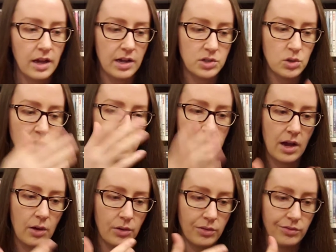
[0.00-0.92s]
I took it
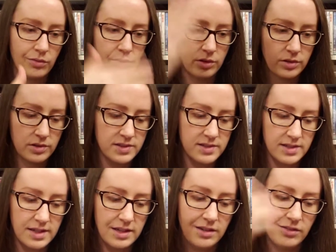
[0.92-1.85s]
out of the
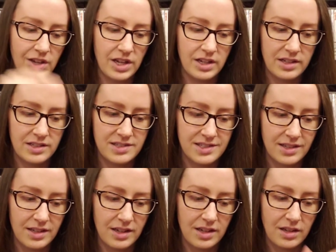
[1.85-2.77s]
sleeve and it's
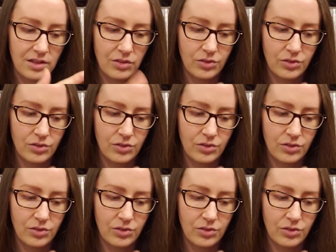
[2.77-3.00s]
like